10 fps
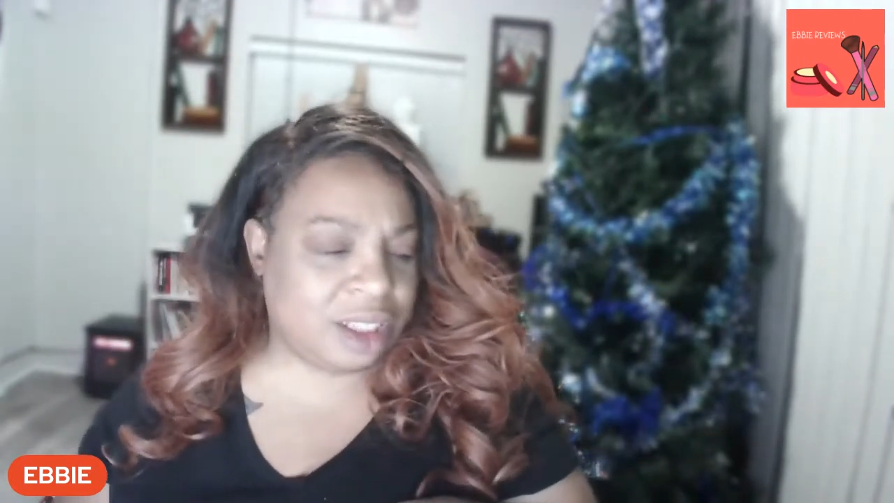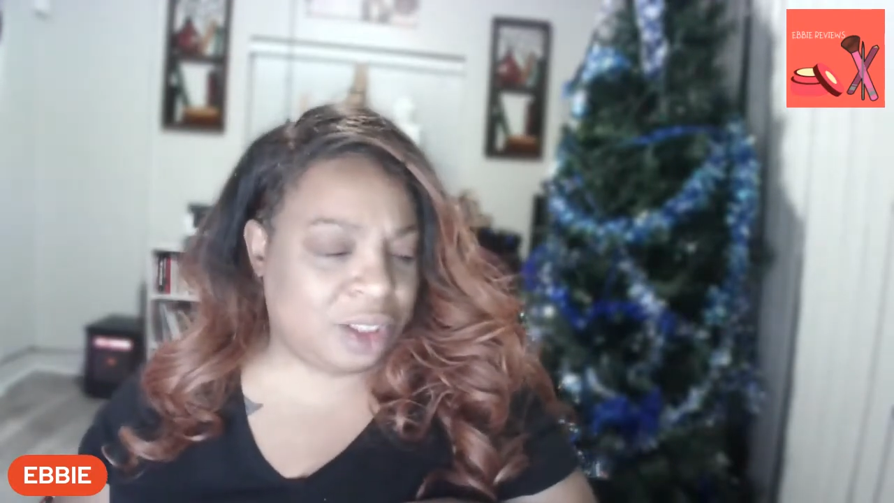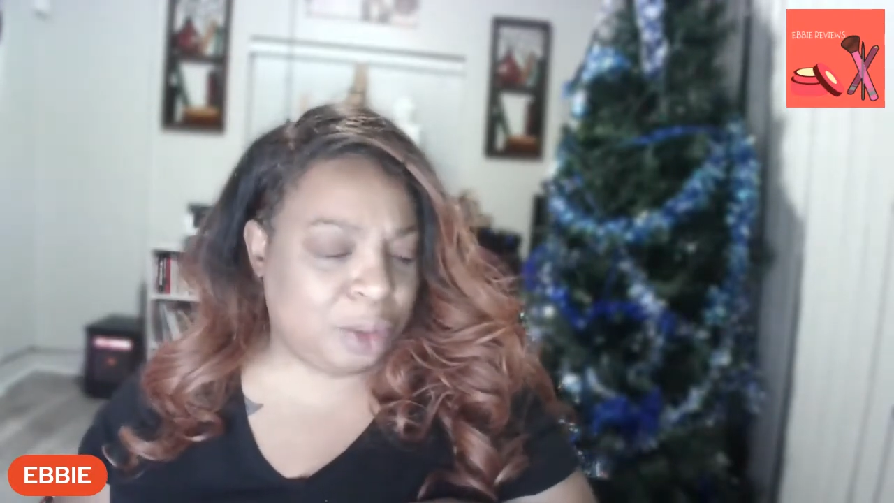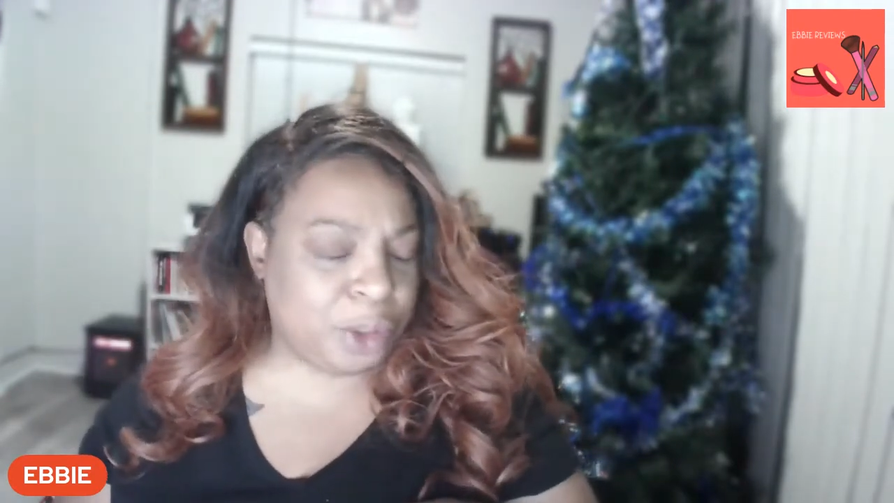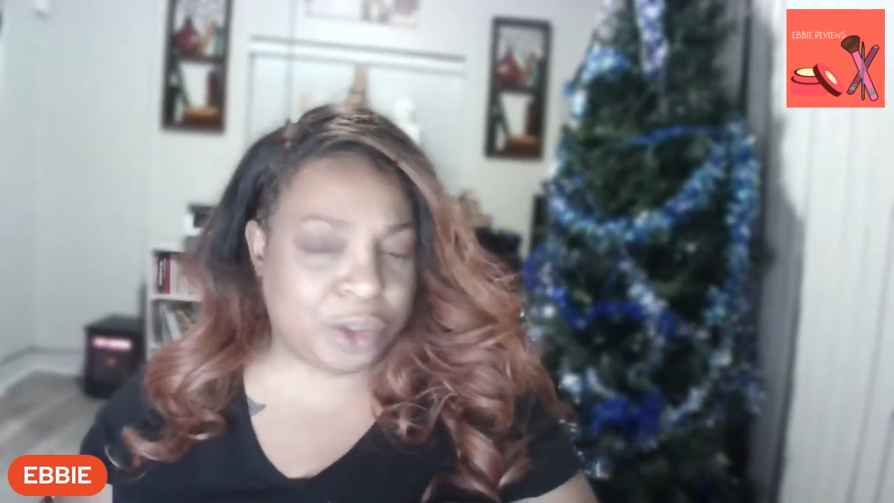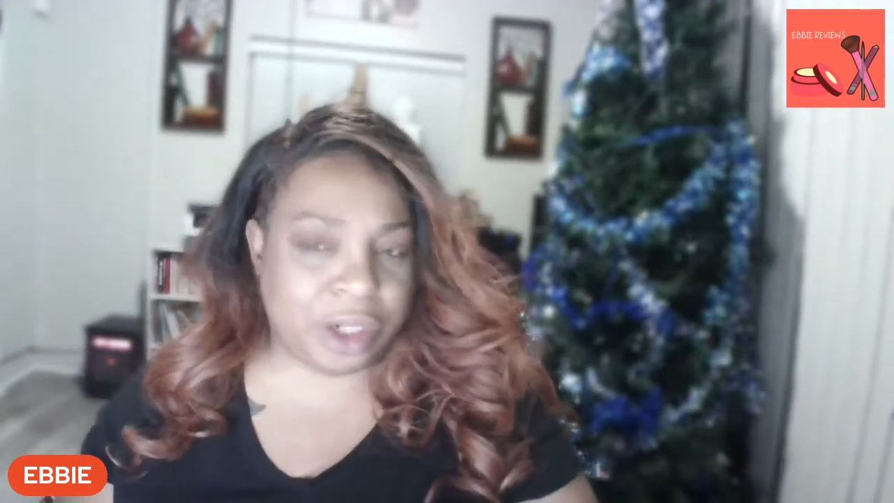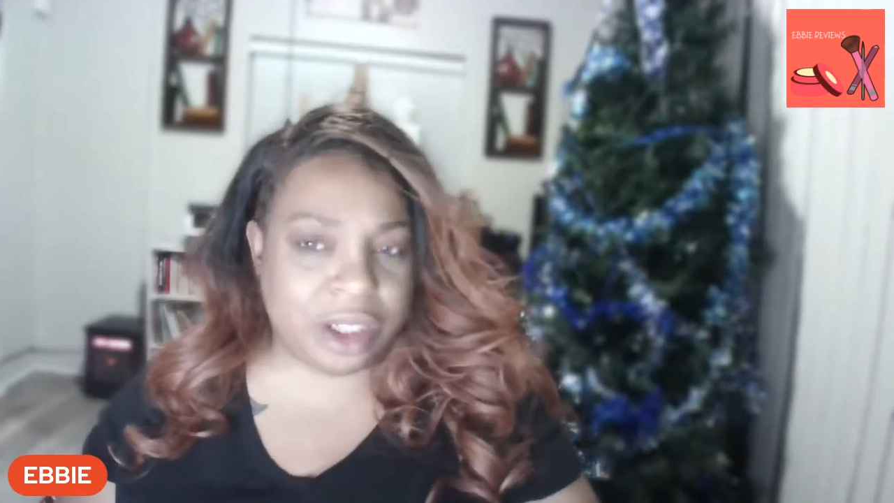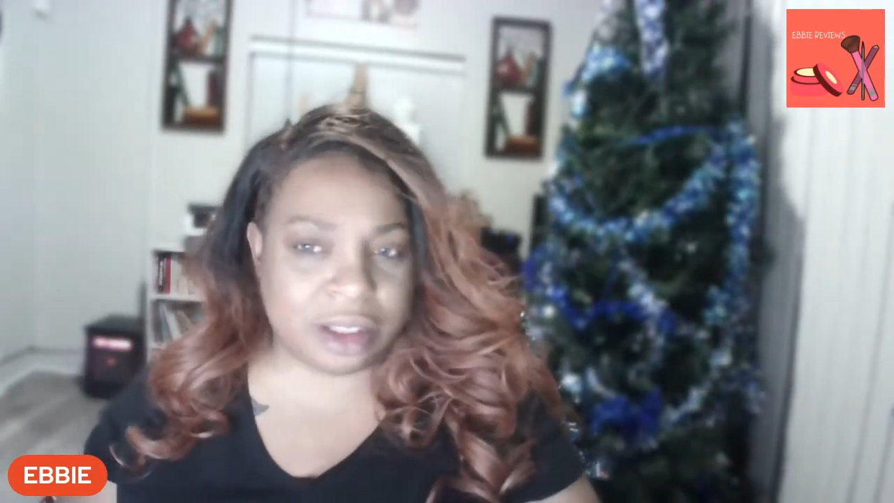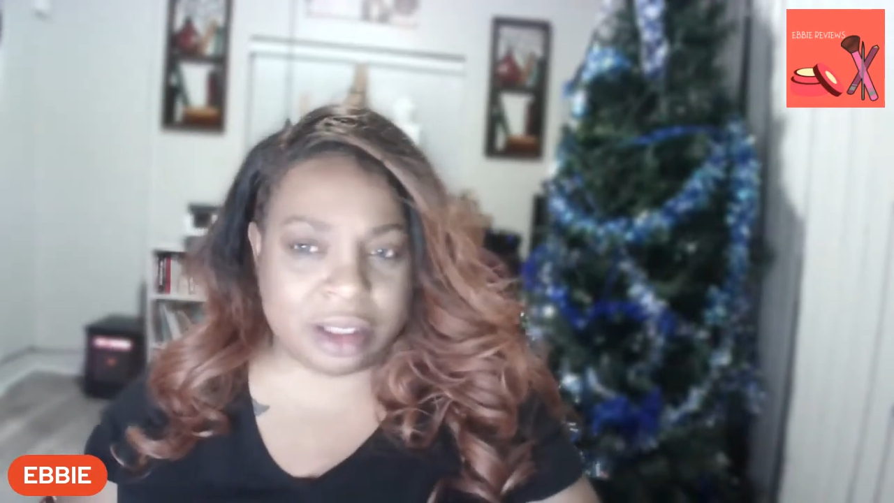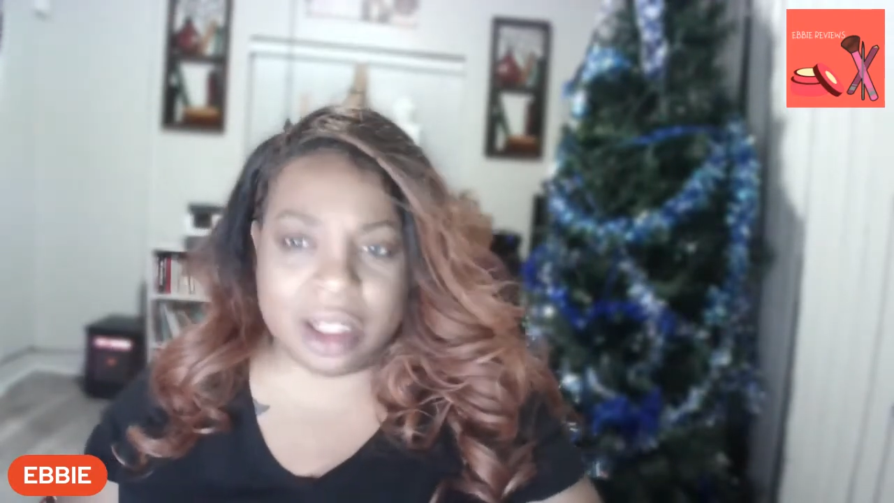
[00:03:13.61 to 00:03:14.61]
a super
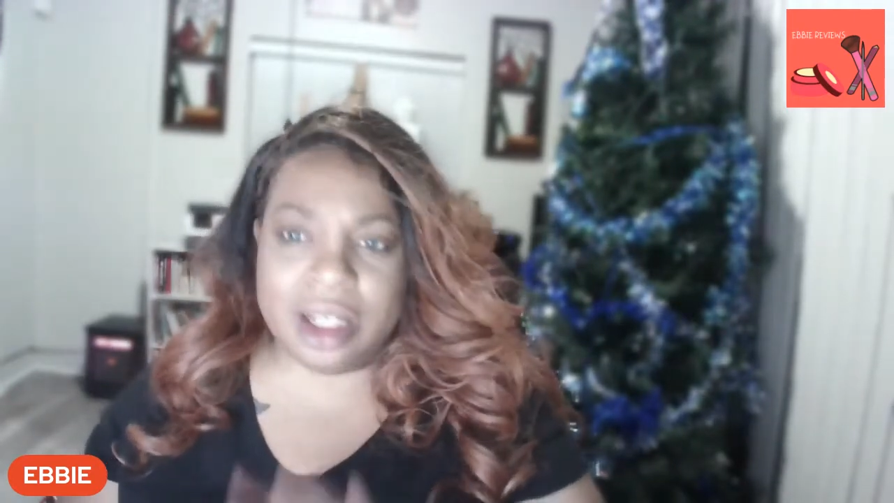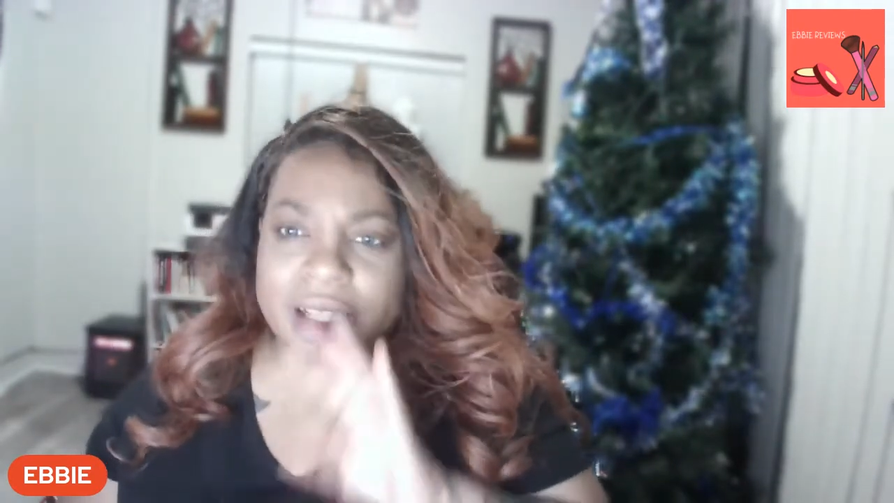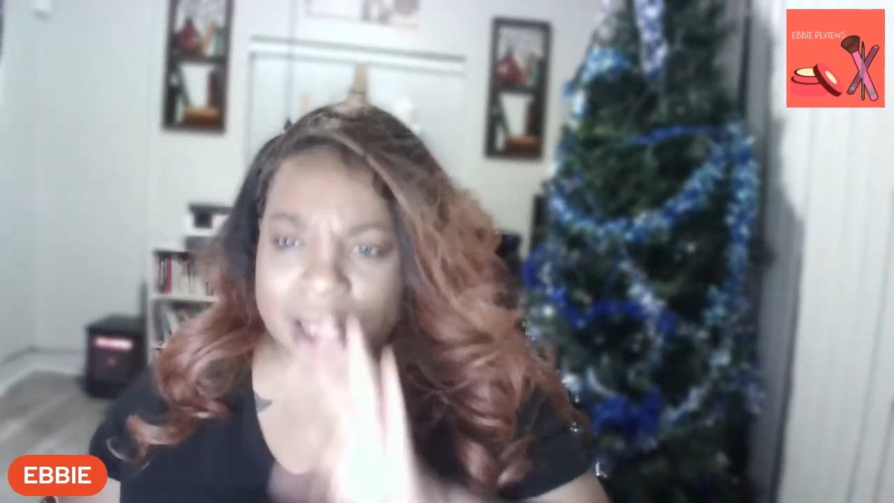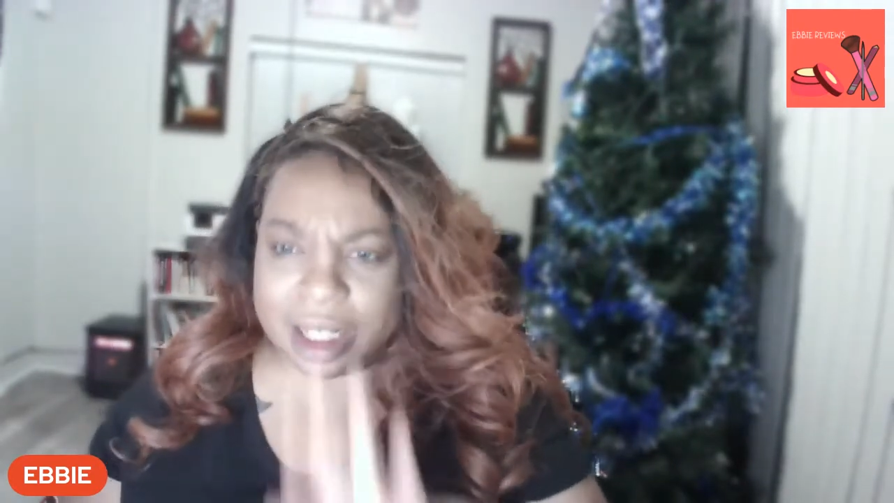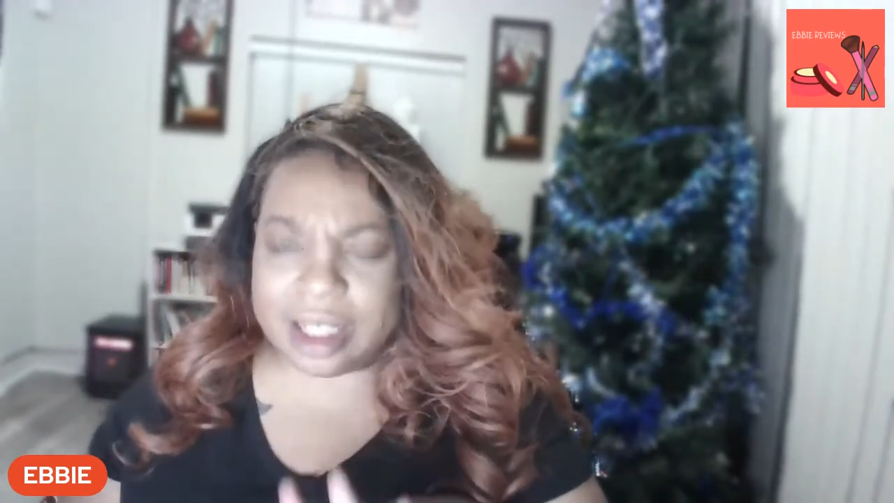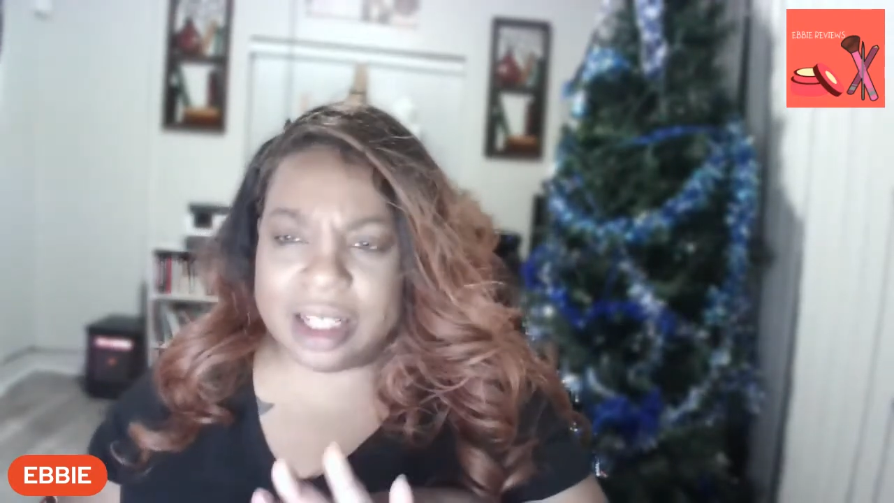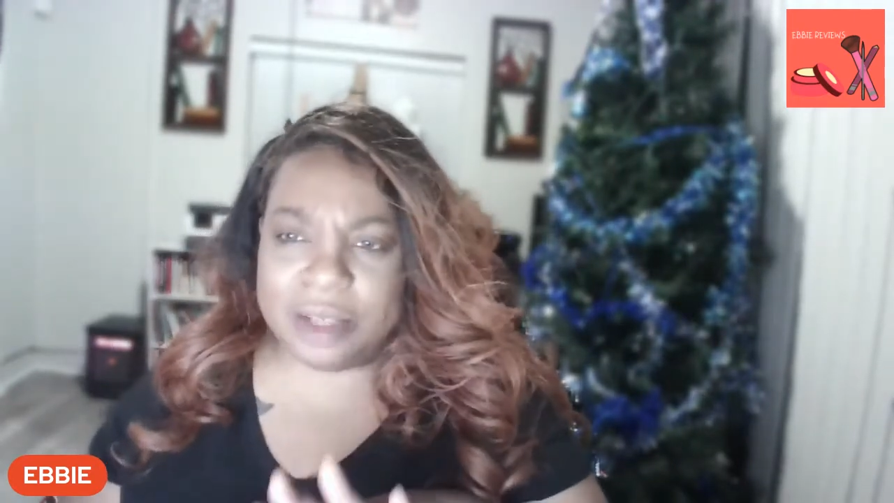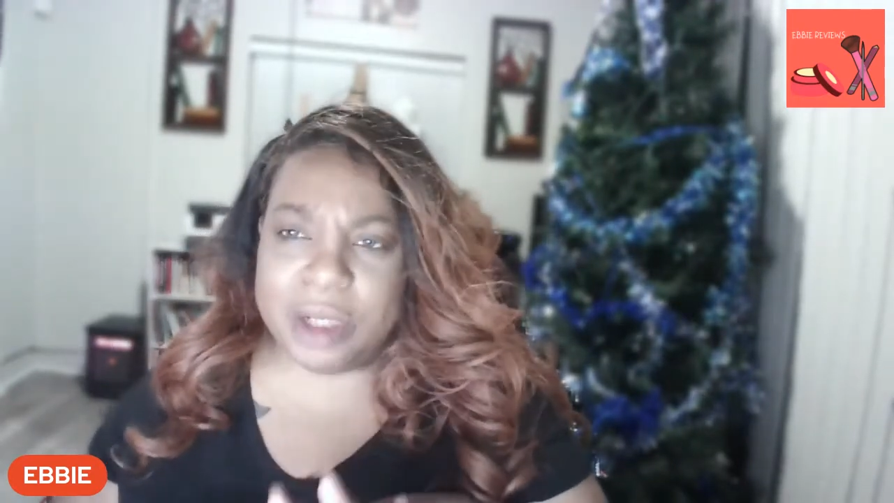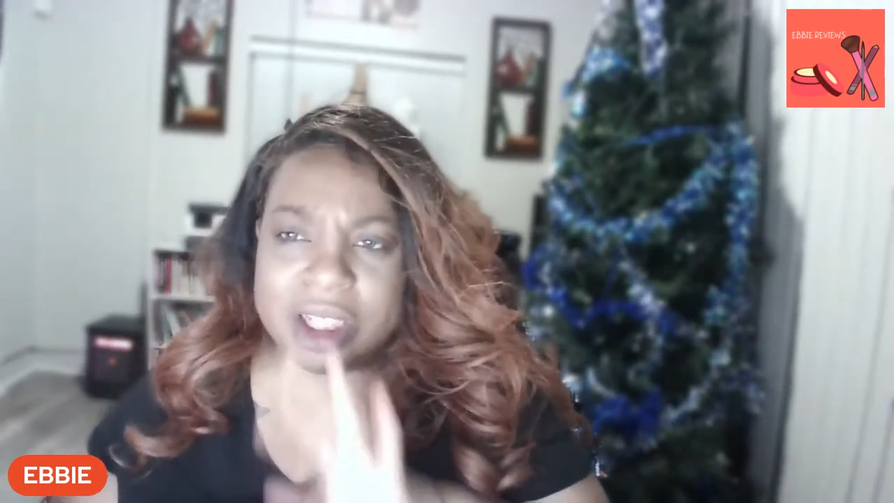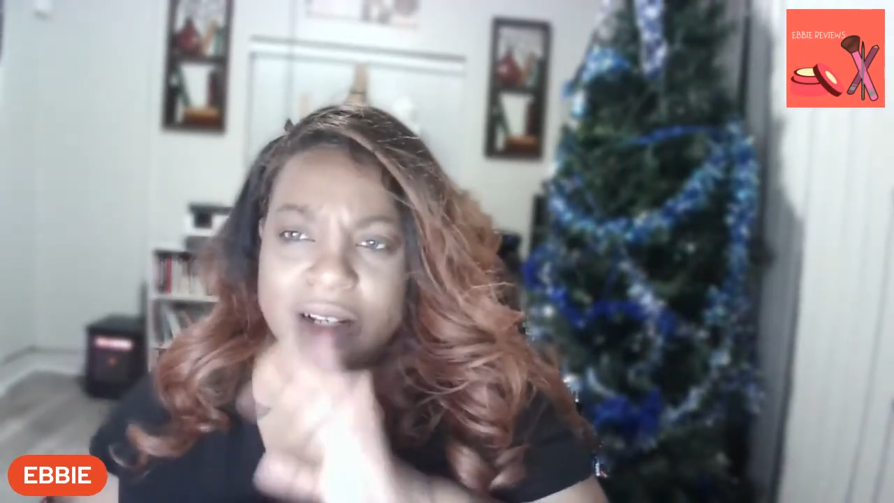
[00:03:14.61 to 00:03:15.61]
trailer that's
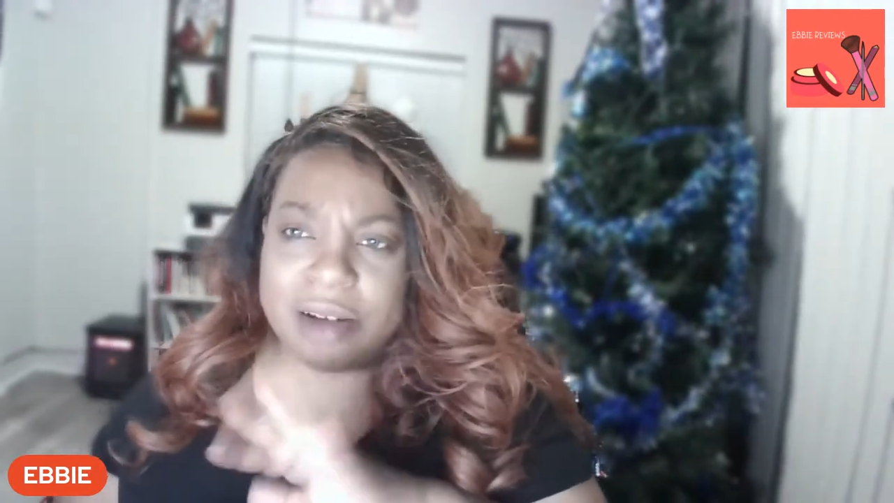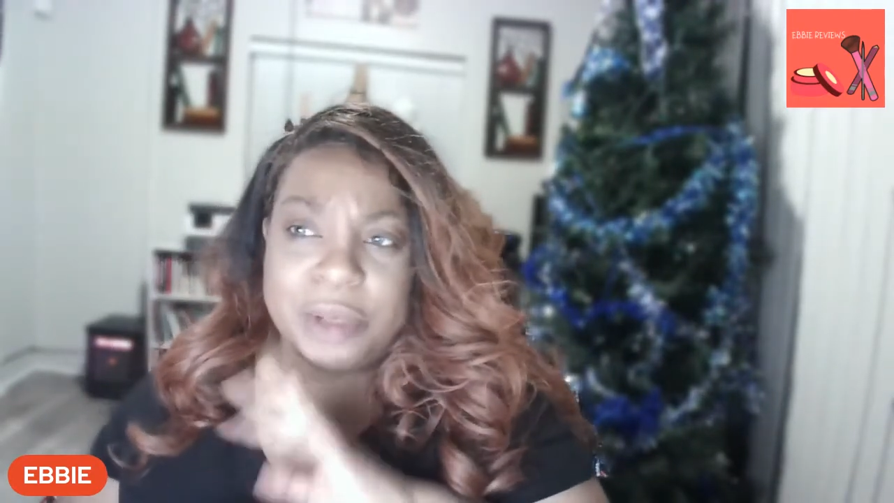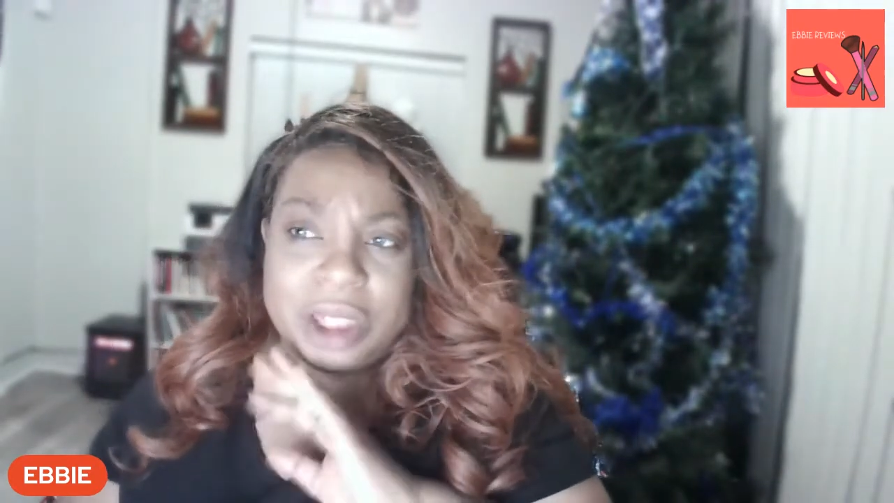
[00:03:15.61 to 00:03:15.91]
6 minutes long.